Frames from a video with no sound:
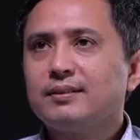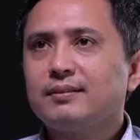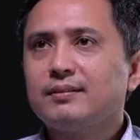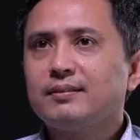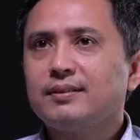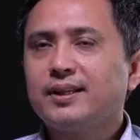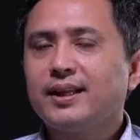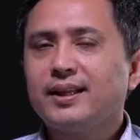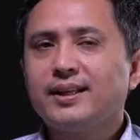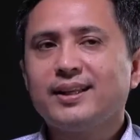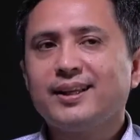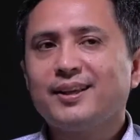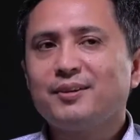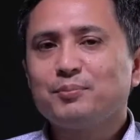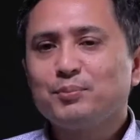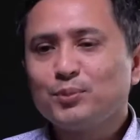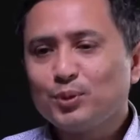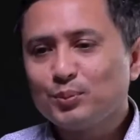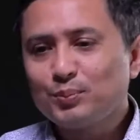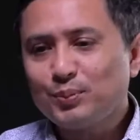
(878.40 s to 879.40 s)
Can they
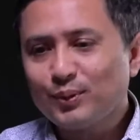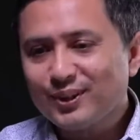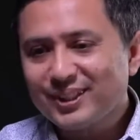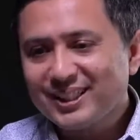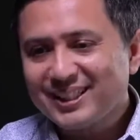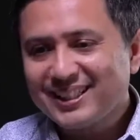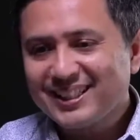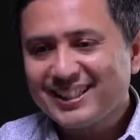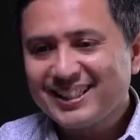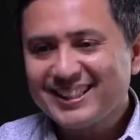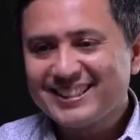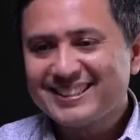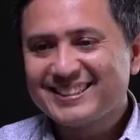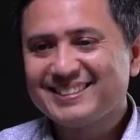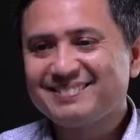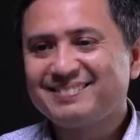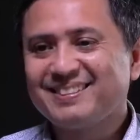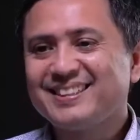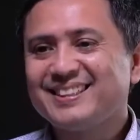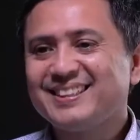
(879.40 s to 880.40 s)
have more
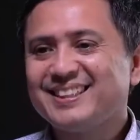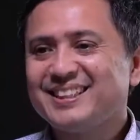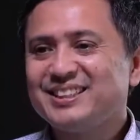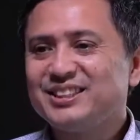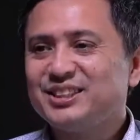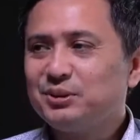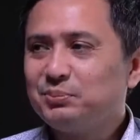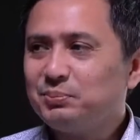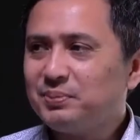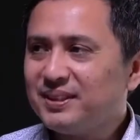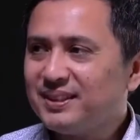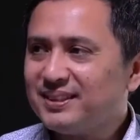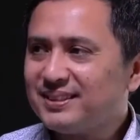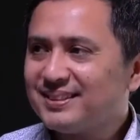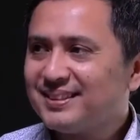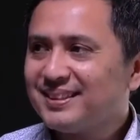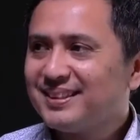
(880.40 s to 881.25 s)
polyclinics rather than GPs?